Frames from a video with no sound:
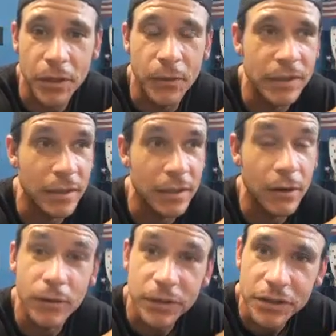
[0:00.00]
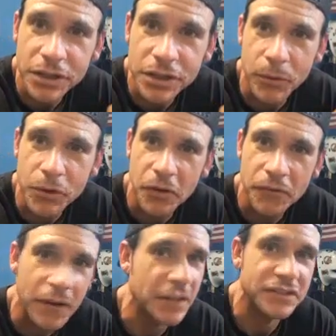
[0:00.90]
and it's like, holy shit, bro, the
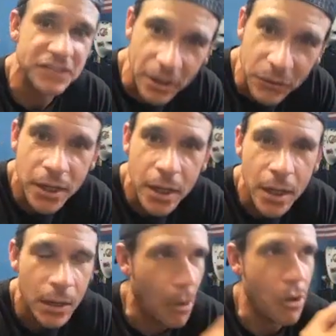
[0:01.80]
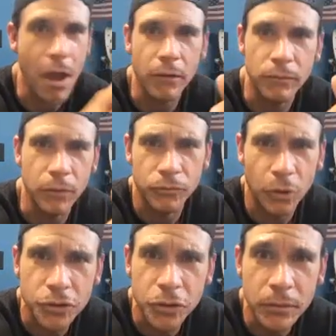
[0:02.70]
fucking scales? Well, yeah,
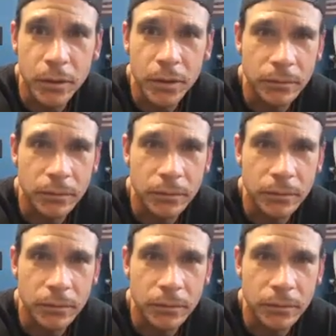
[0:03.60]
don't you?